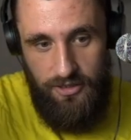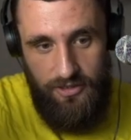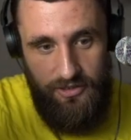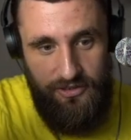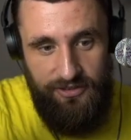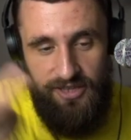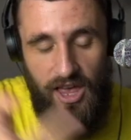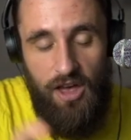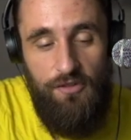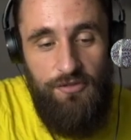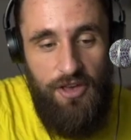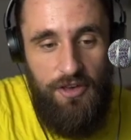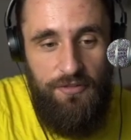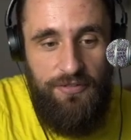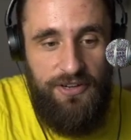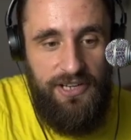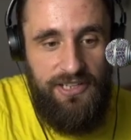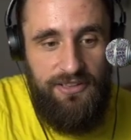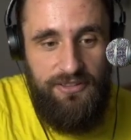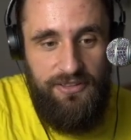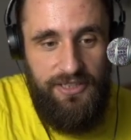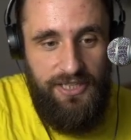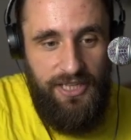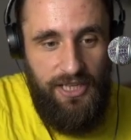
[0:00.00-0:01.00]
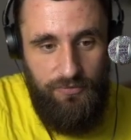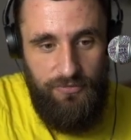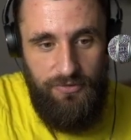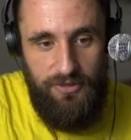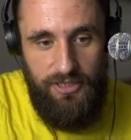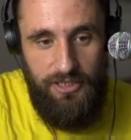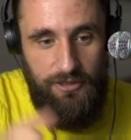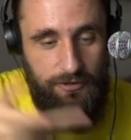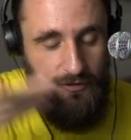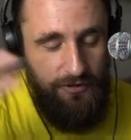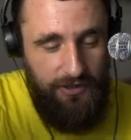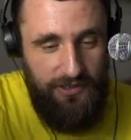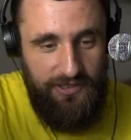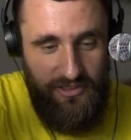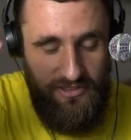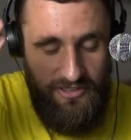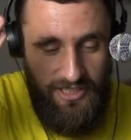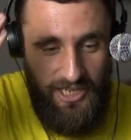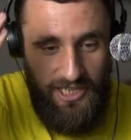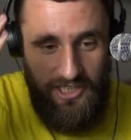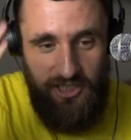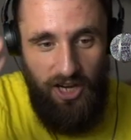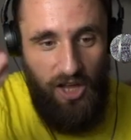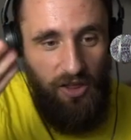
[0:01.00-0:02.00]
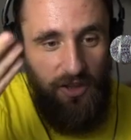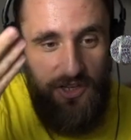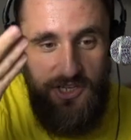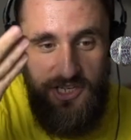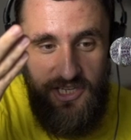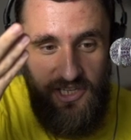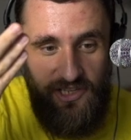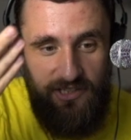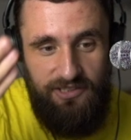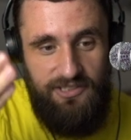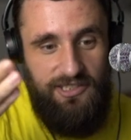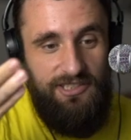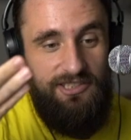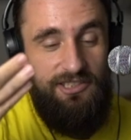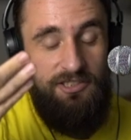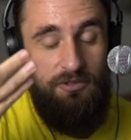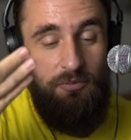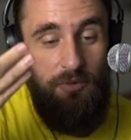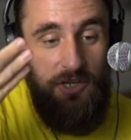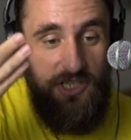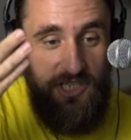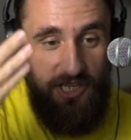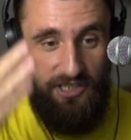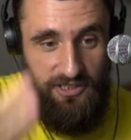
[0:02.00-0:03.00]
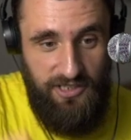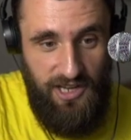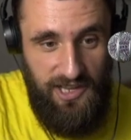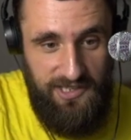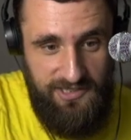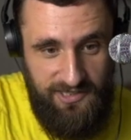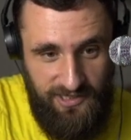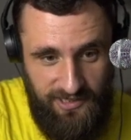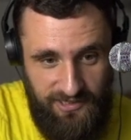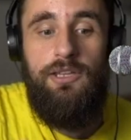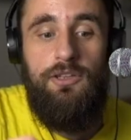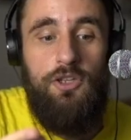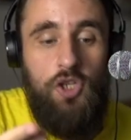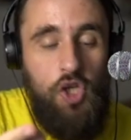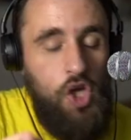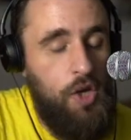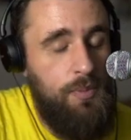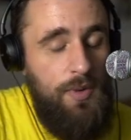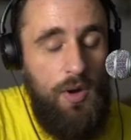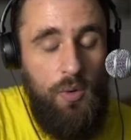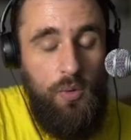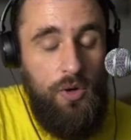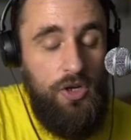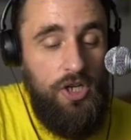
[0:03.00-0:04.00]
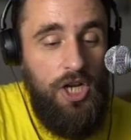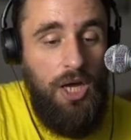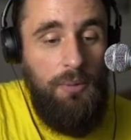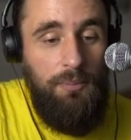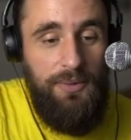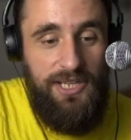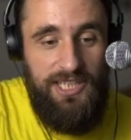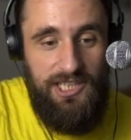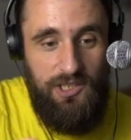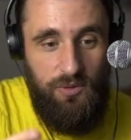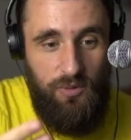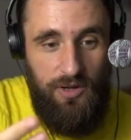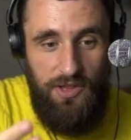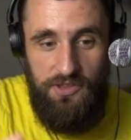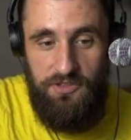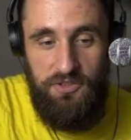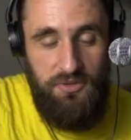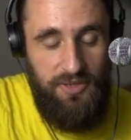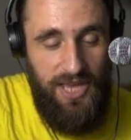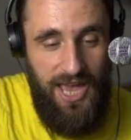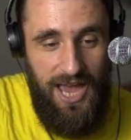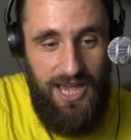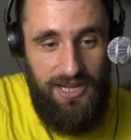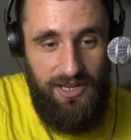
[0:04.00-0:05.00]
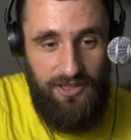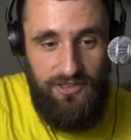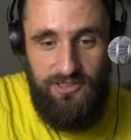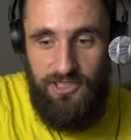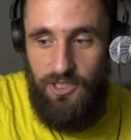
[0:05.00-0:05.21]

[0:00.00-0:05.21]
Self-evidently, if this technology exists, which it doesn't, Cuba would not be the ones who had it.